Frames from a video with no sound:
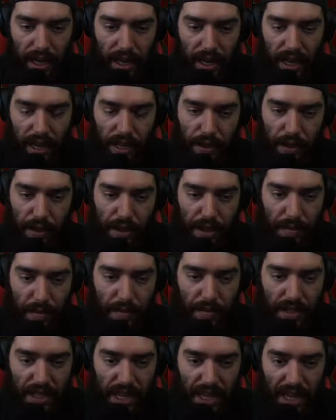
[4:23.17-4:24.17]
In the theme
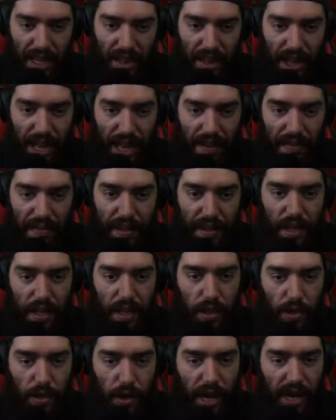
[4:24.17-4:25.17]
of staying alive,
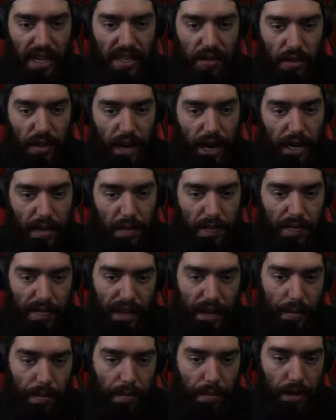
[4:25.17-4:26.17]
Drax Grasp
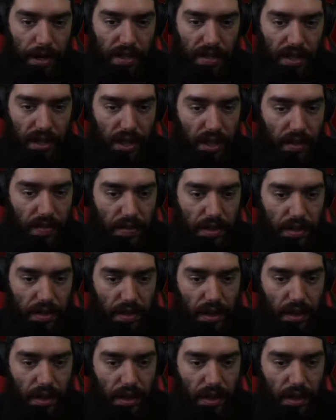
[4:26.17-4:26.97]
Vambrace Gloves,